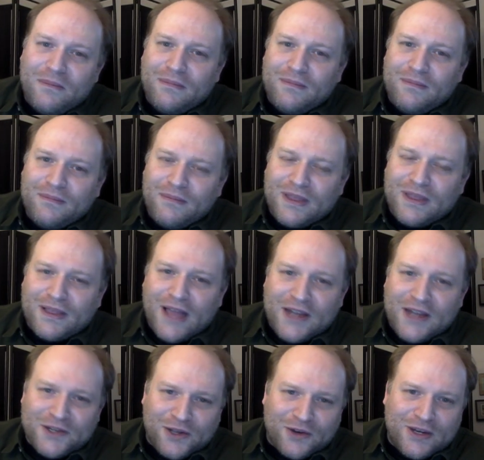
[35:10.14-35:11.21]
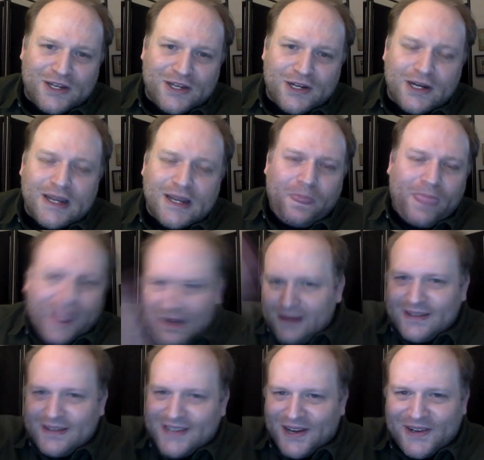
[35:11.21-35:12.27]
mythological creature.
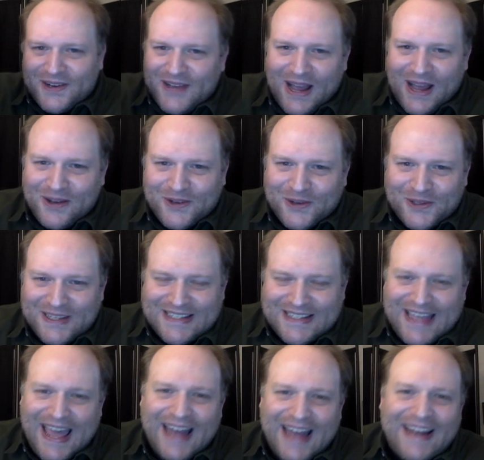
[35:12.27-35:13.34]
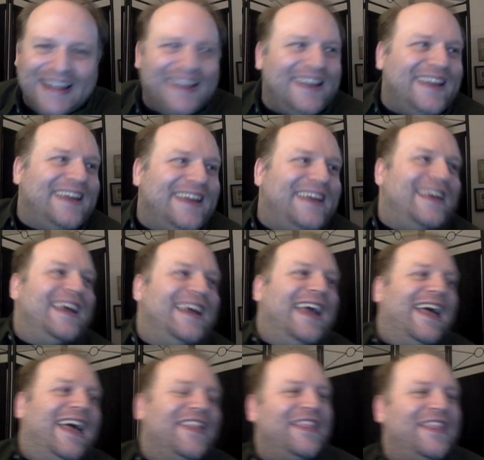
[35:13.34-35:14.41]
So how cool is that?
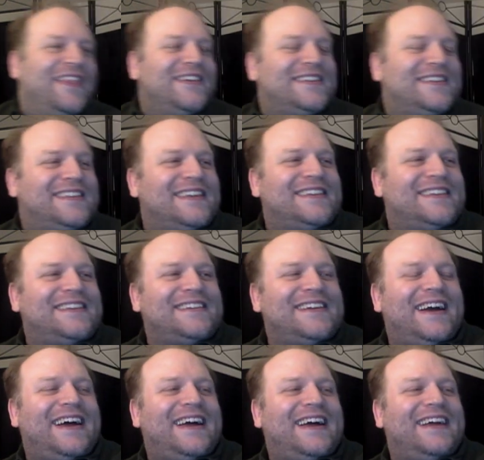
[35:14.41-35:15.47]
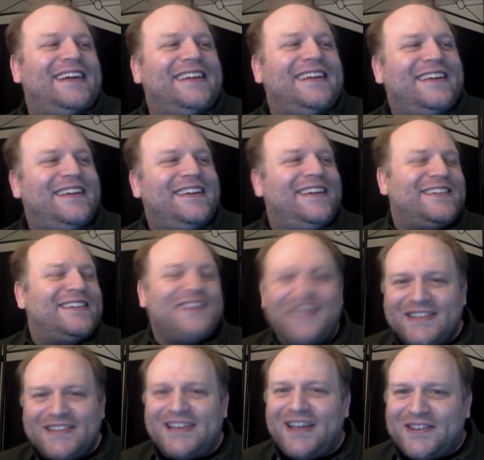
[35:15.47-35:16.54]
And then there's this. So
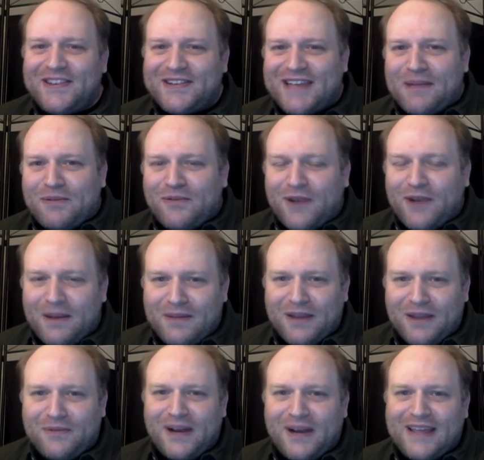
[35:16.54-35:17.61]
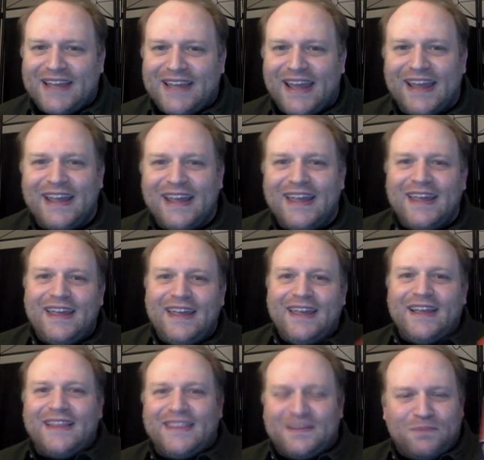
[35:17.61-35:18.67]
here's another example of what I mean when I say
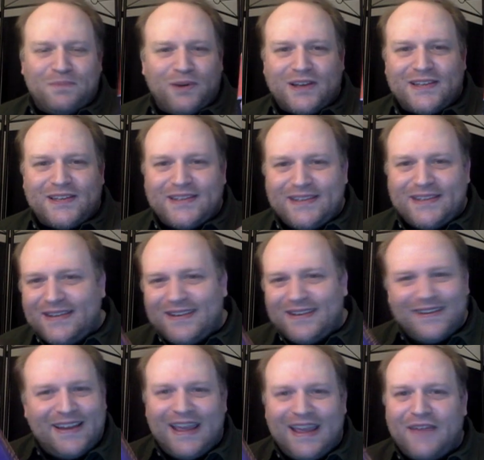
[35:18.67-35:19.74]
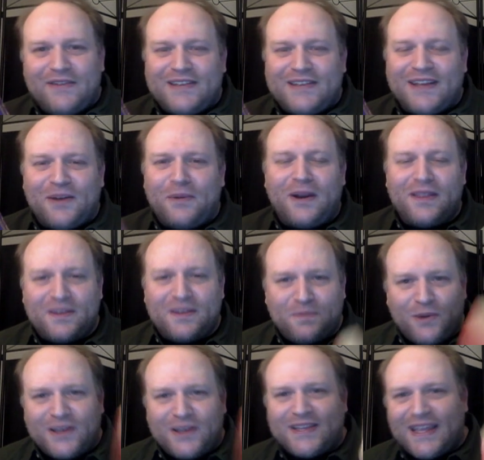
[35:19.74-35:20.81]
these books. Every single one of these
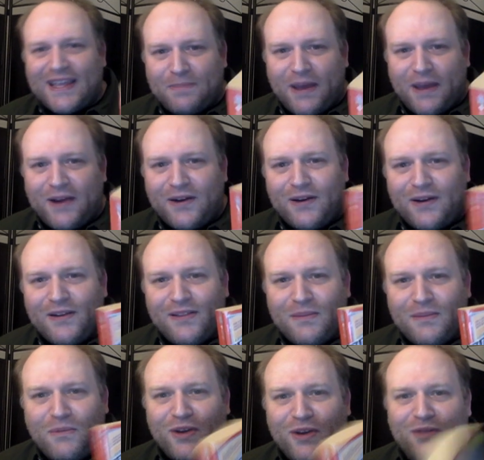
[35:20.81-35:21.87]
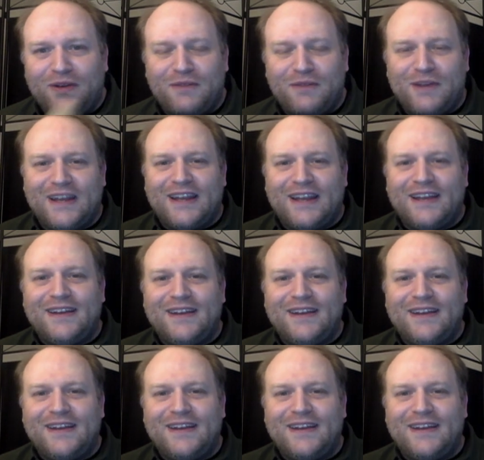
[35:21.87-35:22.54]
books gets better the more you reread it,